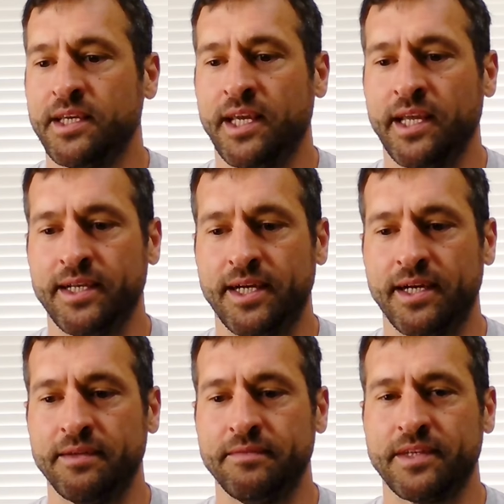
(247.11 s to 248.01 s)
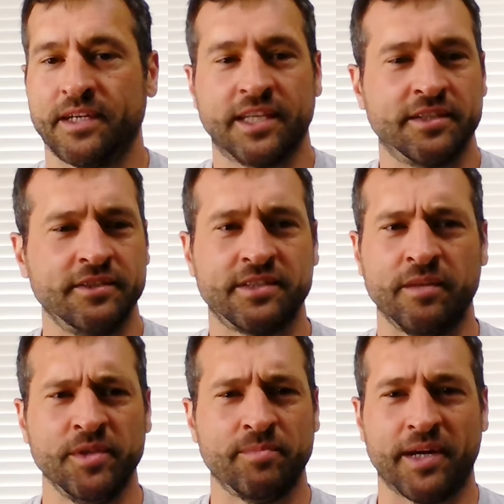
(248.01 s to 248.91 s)
And I was like, dude,
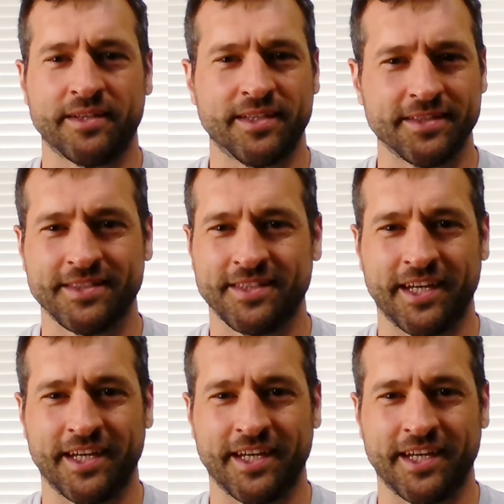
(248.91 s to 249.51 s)
tell me about this.